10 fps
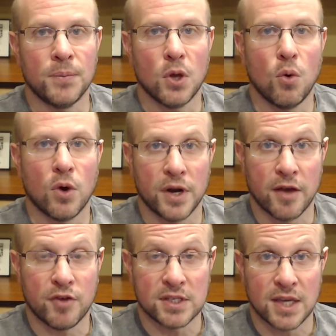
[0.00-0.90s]
or an
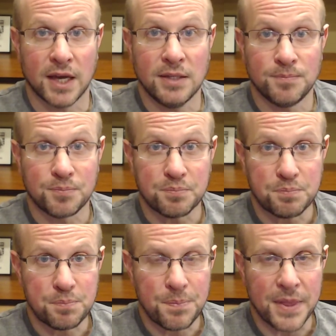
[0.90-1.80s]
FSA.
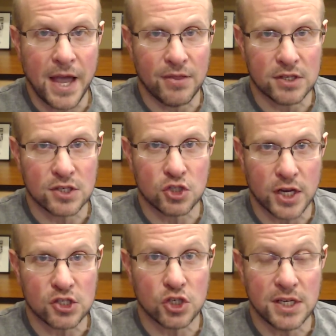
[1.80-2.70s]
And the
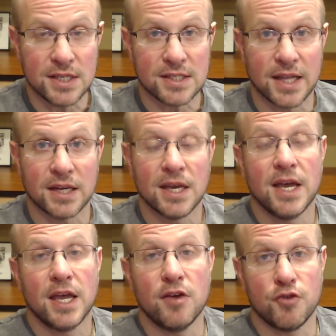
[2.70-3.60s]
suggestion is that
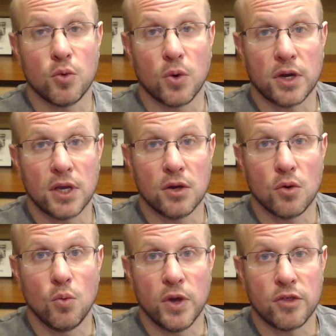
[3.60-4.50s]
if you're
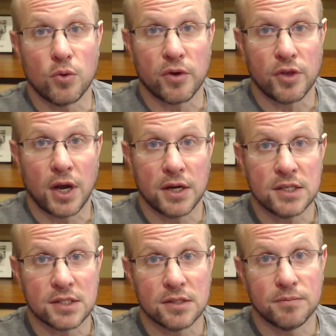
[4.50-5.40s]
working with an
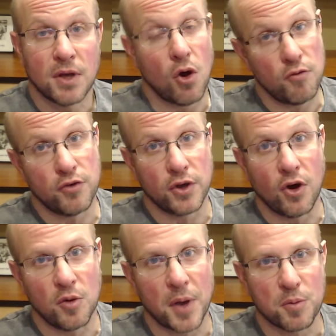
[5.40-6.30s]
orthodontist, hopefully
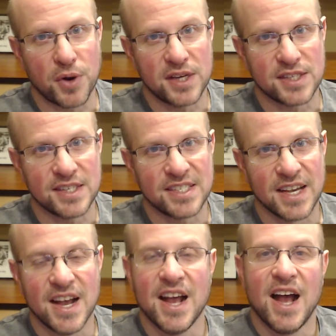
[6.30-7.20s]
All About Braces,
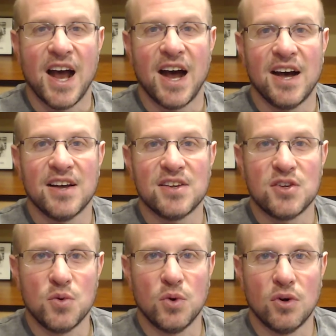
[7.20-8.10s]

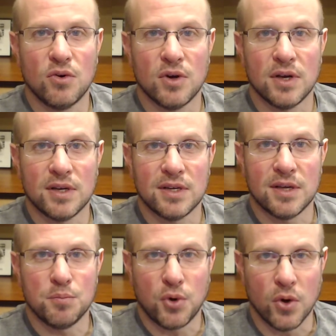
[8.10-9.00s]
you will
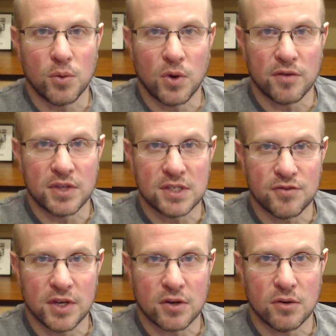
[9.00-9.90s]
employ one of these
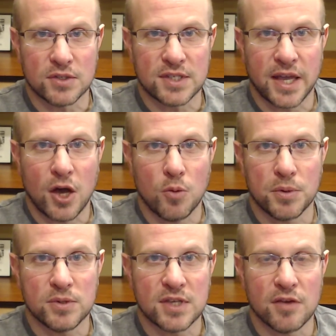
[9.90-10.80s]
vehicles to help
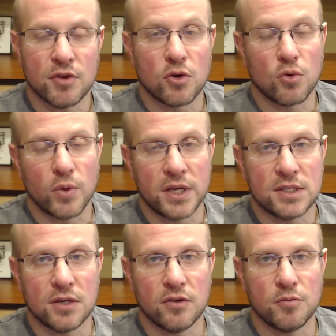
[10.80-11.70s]
you save a great
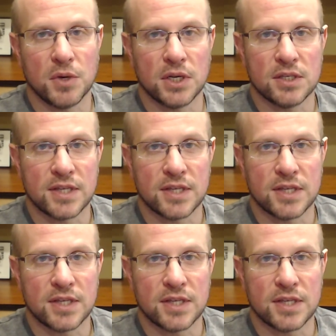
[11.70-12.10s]
deal of money in